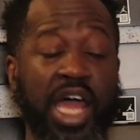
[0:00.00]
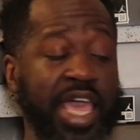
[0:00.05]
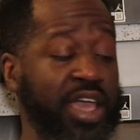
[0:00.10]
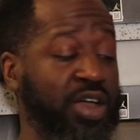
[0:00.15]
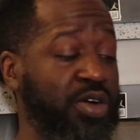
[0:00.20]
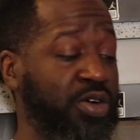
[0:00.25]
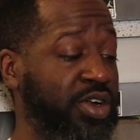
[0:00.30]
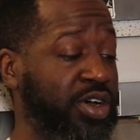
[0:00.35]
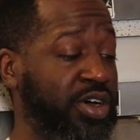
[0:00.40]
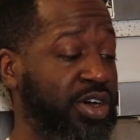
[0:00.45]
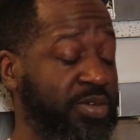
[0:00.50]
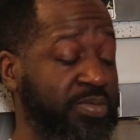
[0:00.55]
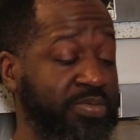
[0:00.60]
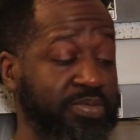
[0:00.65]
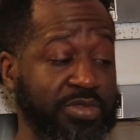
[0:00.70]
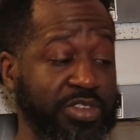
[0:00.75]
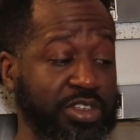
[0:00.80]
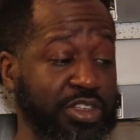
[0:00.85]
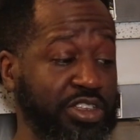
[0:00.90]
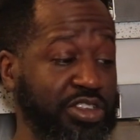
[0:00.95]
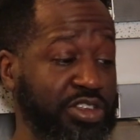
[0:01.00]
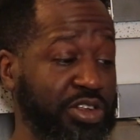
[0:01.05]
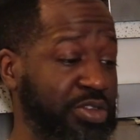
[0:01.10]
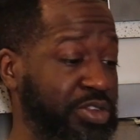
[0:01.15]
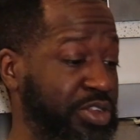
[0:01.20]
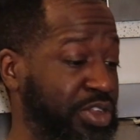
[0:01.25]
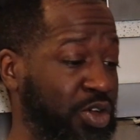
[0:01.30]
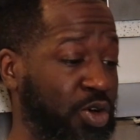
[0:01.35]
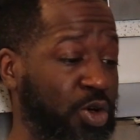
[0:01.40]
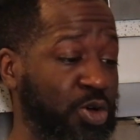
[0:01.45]
I ain't going
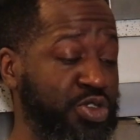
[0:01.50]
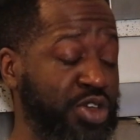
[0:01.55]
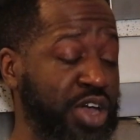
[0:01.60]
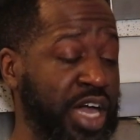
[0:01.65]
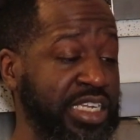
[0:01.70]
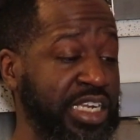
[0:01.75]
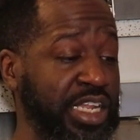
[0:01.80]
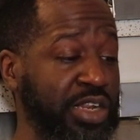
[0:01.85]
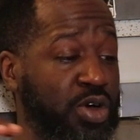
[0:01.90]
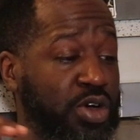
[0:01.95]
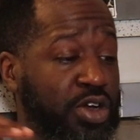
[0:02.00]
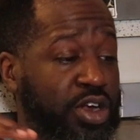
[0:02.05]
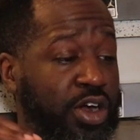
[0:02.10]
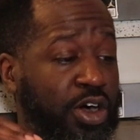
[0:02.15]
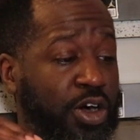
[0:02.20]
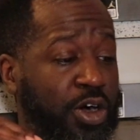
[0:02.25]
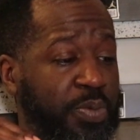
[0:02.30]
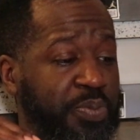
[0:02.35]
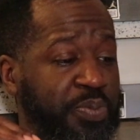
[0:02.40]
to hold you guys any longer.